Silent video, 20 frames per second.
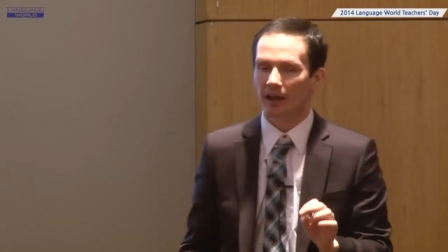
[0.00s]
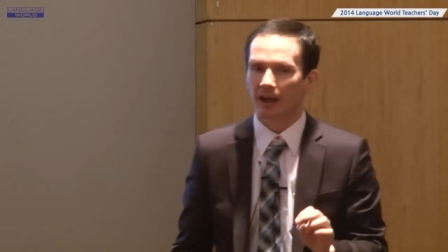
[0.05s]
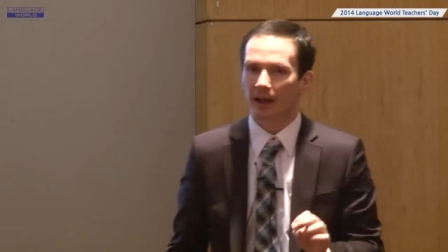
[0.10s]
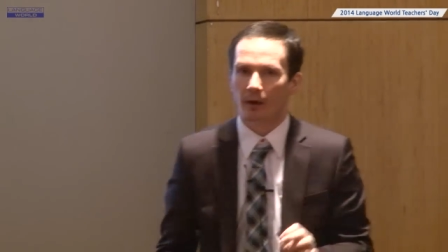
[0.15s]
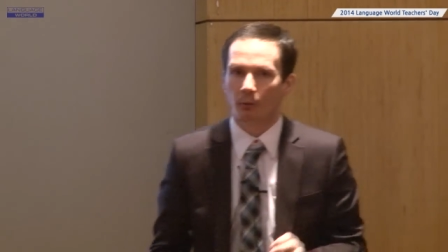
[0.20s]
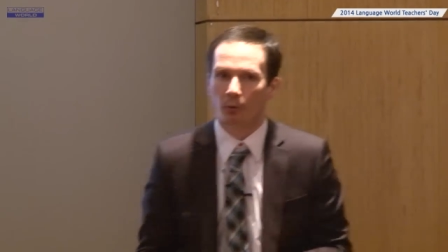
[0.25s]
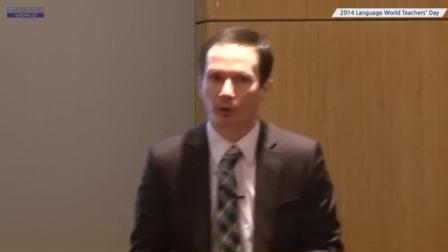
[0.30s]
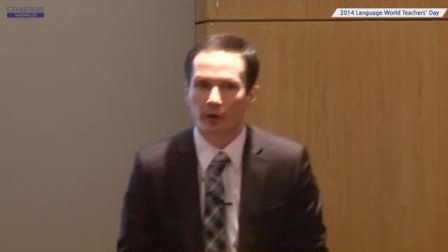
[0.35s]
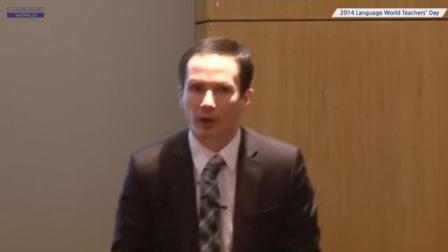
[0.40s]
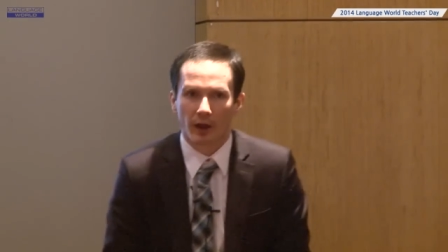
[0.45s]

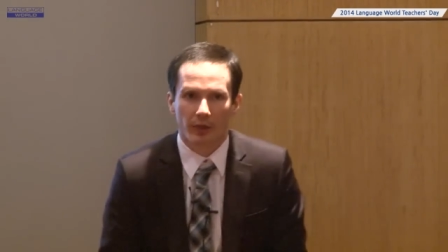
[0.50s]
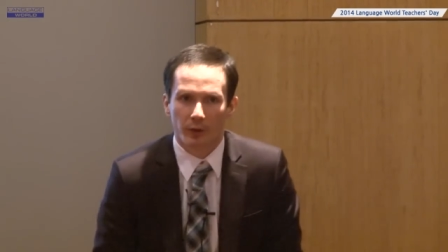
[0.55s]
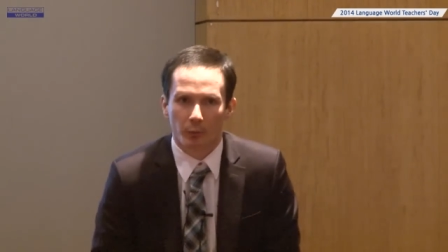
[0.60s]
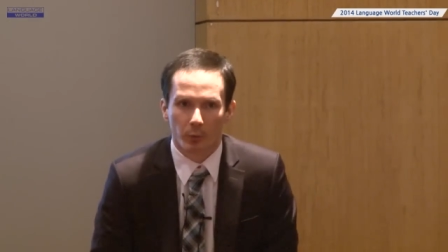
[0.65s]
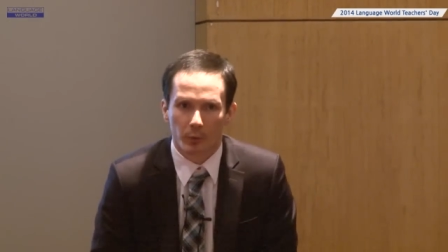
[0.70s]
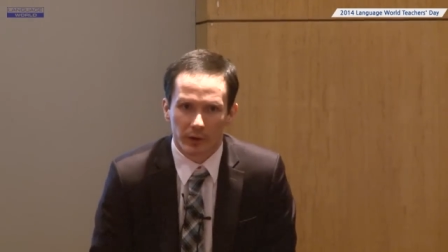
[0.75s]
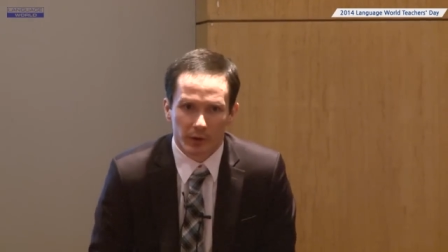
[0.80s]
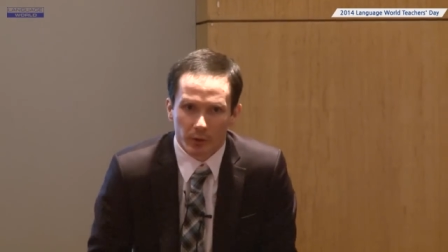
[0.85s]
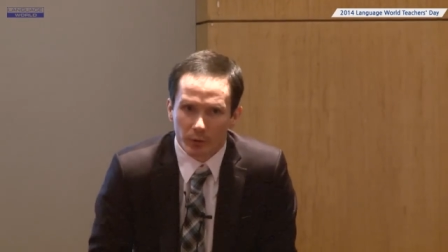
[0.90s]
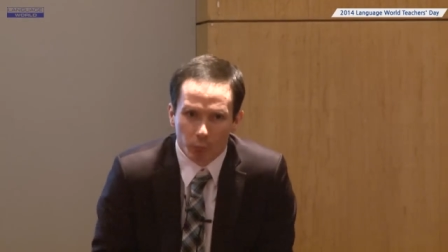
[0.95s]

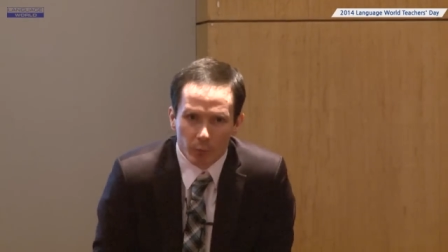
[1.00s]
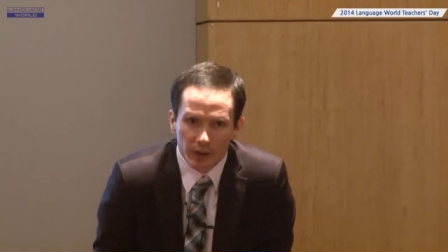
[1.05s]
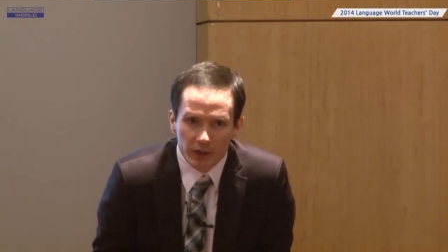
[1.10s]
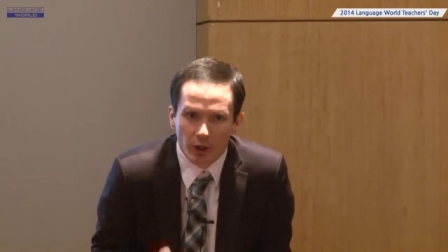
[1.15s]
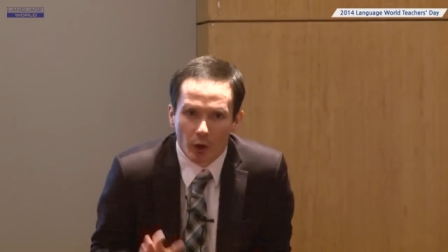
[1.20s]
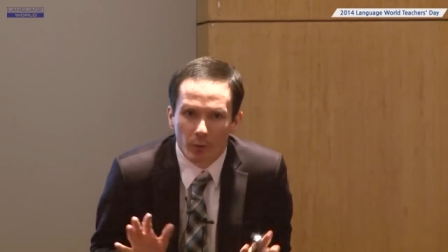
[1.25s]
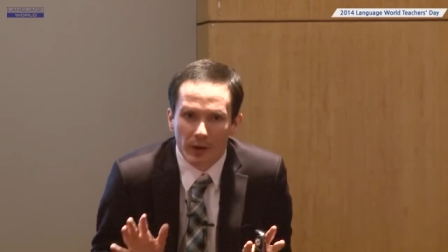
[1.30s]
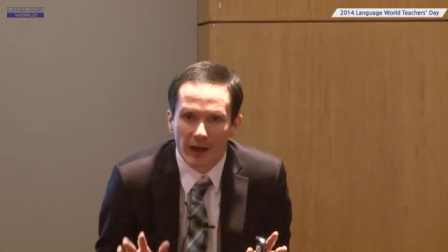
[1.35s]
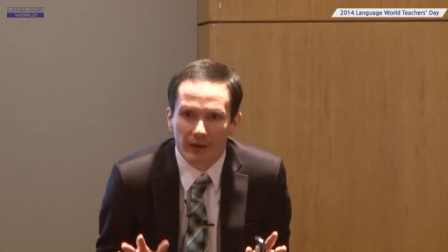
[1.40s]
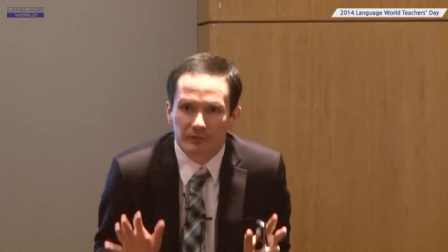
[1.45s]
we
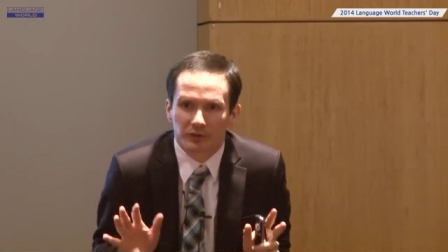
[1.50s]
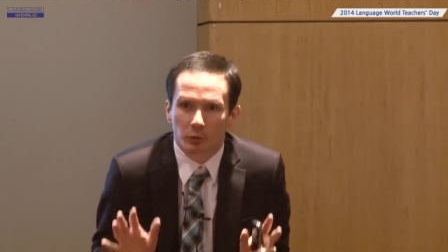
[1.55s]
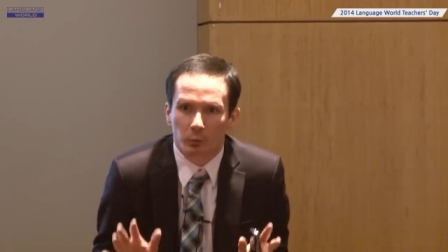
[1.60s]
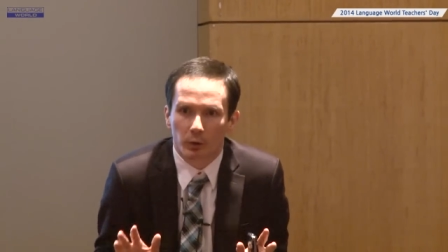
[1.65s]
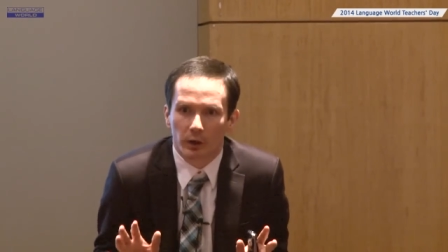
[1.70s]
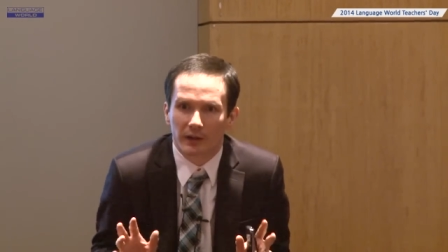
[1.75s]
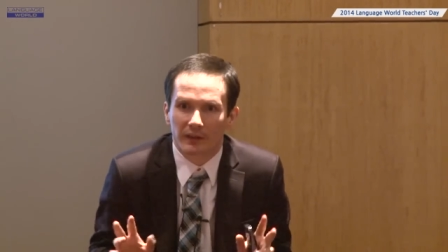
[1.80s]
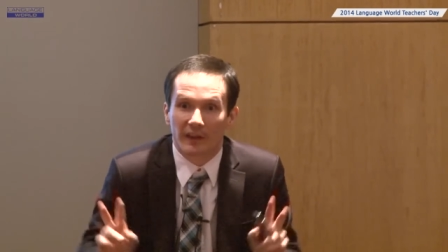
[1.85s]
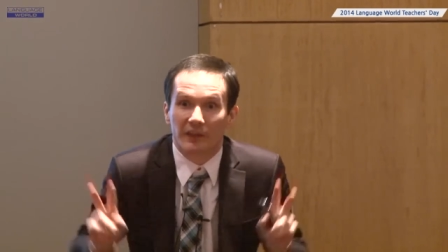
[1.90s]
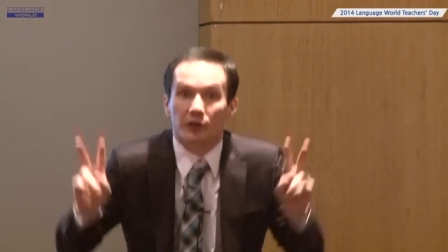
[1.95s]
don't have to
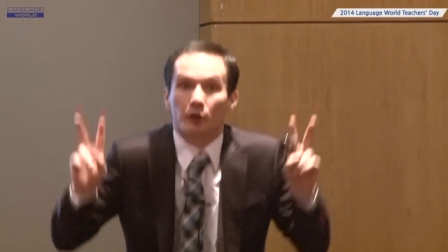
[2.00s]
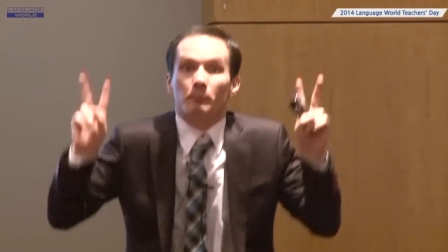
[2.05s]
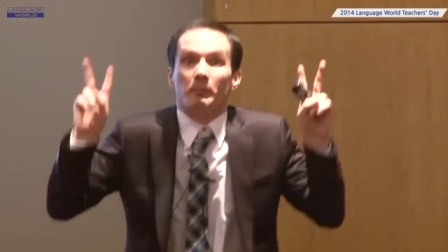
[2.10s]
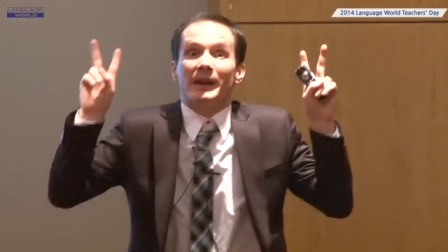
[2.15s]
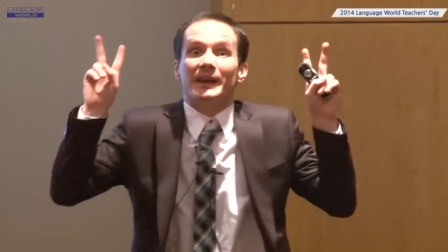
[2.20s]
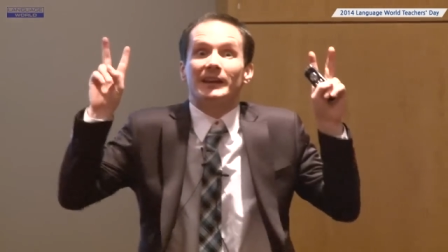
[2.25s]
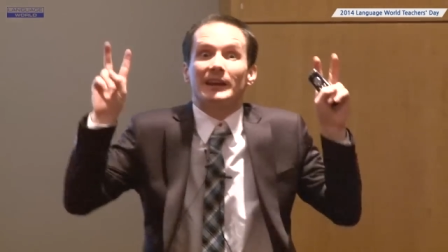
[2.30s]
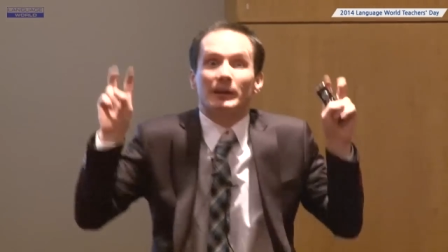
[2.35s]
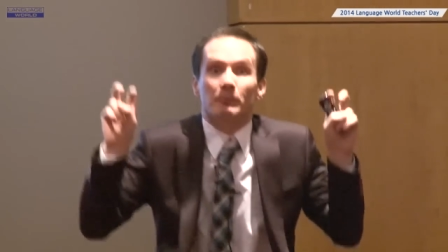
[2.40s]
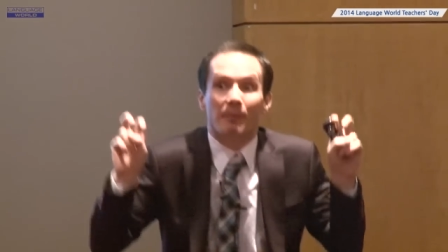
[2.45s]
worry that they're
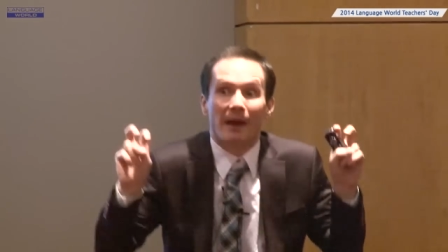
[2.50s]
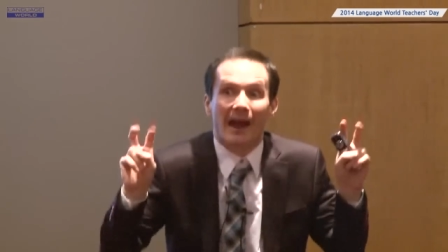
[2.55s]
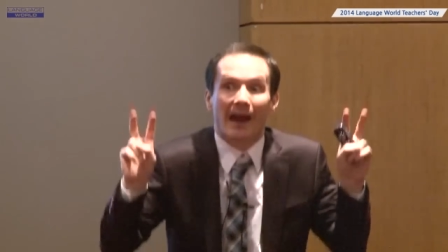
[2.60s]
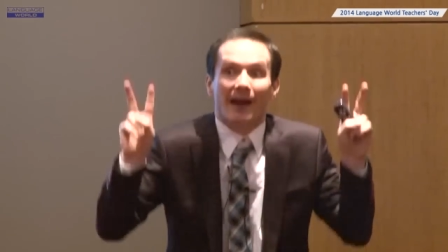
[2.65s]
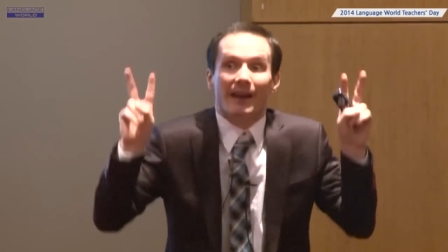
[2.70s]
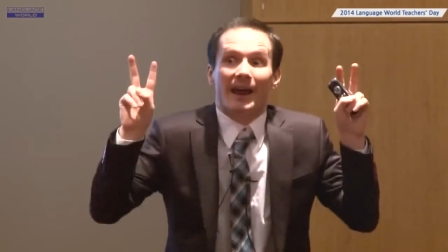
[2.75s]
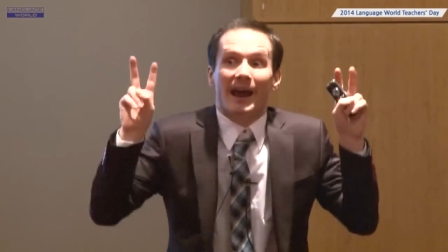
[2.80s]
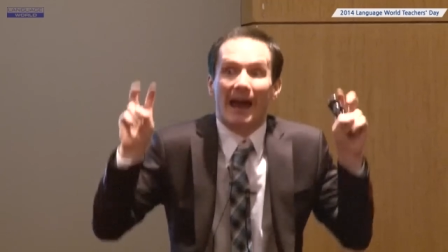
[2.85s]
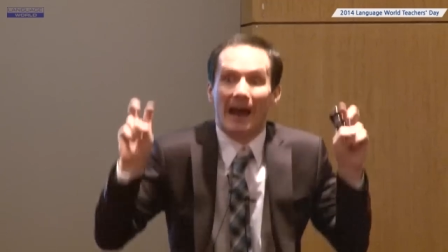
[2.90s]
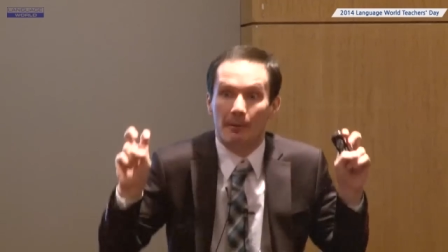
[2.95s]
making bad
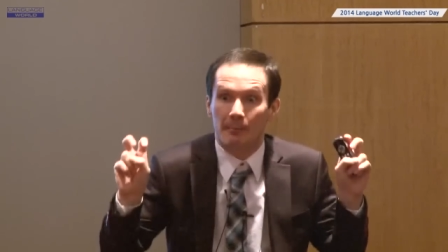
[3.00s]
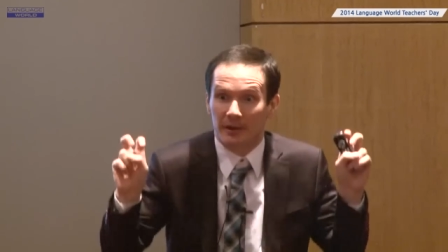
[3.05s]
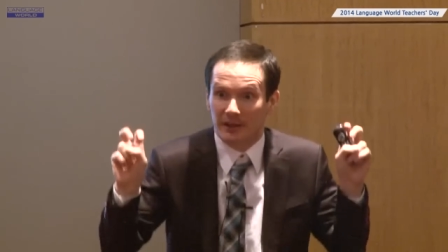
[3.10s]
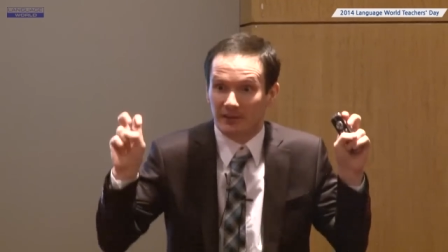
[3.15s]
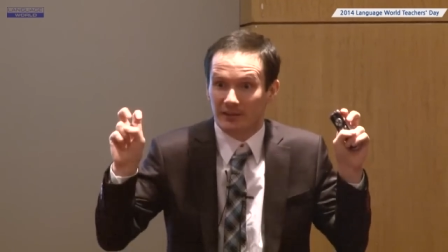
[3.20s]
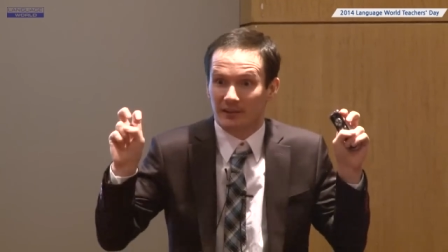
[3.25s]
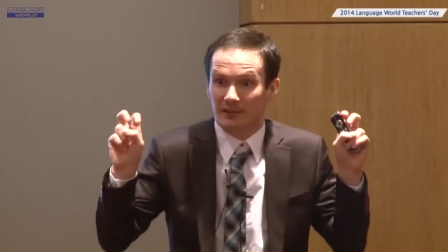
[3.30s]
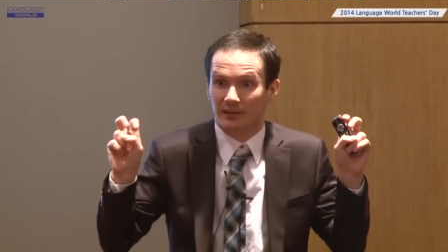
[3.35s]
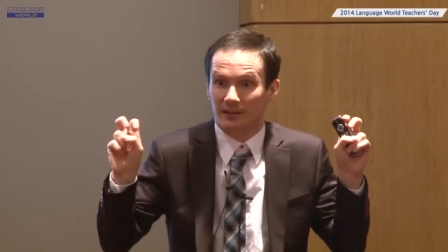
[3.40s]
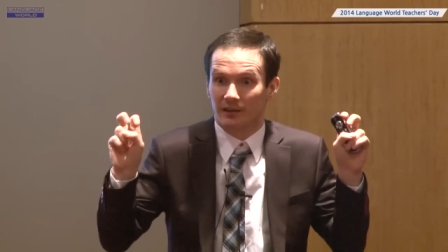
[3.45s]

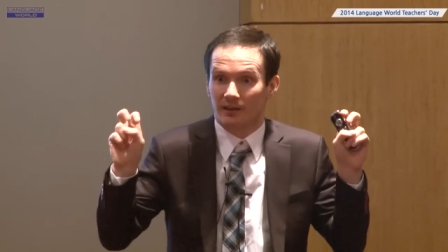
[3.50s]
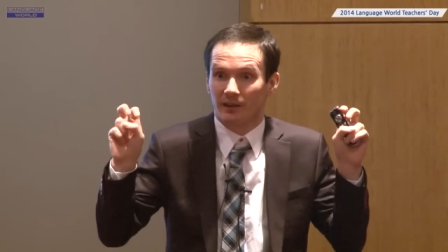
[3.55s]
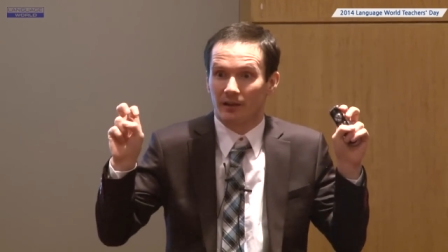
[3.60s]
habits.